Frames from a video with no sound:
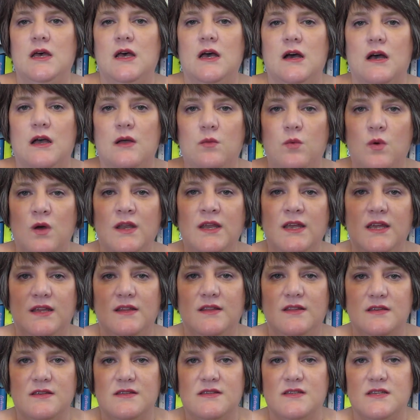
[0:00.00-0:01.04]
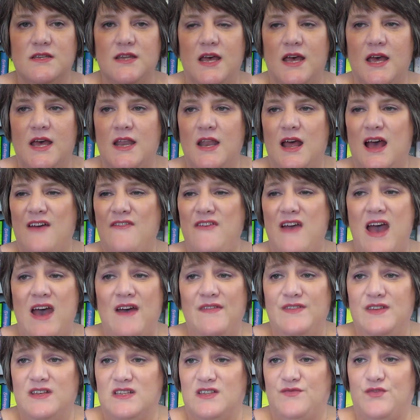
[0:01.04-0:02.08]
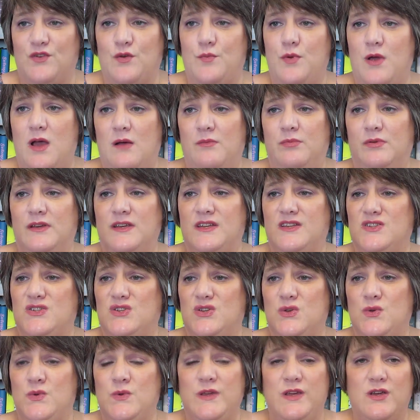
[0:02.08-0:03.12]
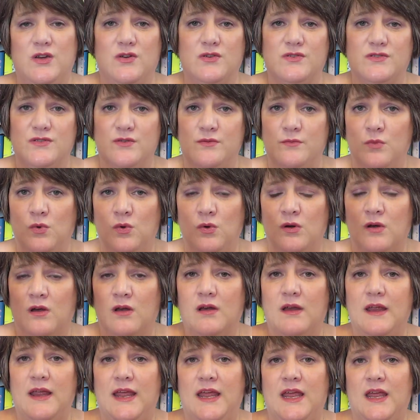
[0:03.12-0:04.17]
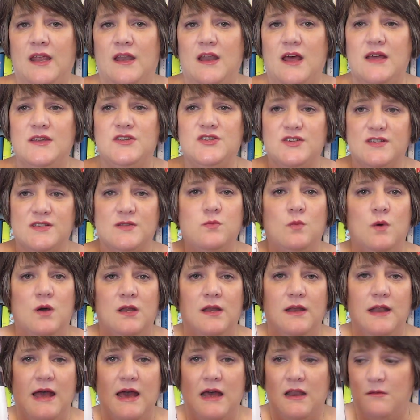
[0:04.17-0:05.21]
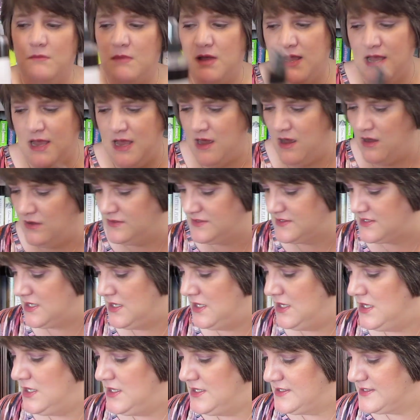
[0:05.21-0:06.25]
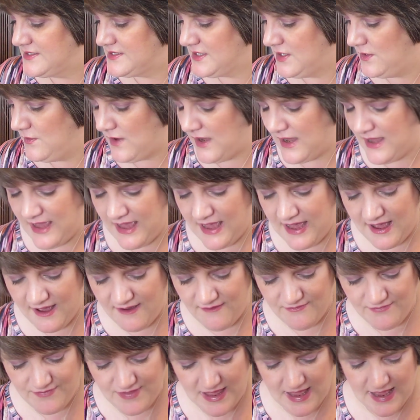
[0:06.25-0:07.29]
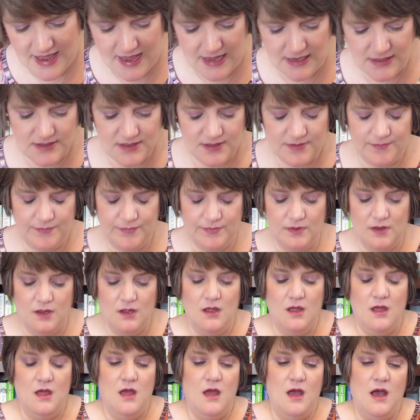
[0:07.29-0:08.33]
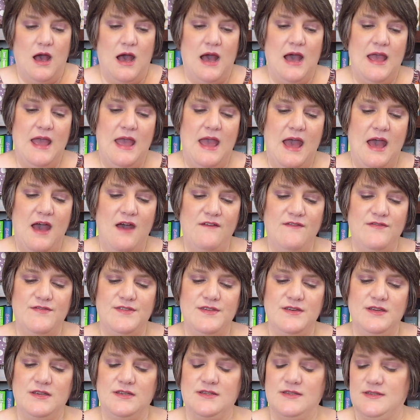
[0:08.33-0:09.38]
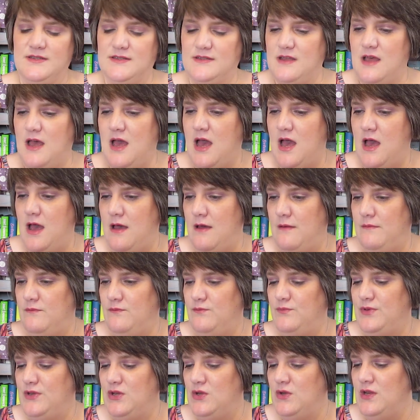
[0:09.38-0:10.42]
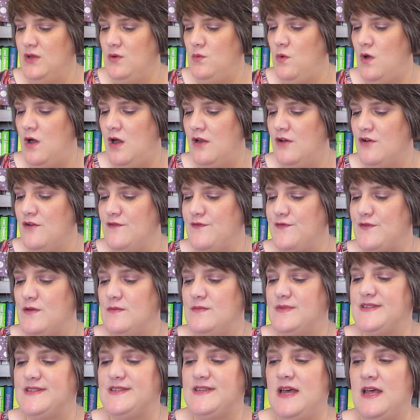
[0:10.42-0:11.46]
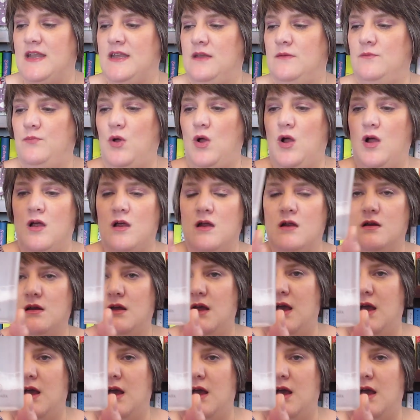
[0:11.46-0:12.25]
I want to get this done. I've had this for probably 2 years or more, and I just want it out of my house. So I have that. I have this beauty water from Sun and Park.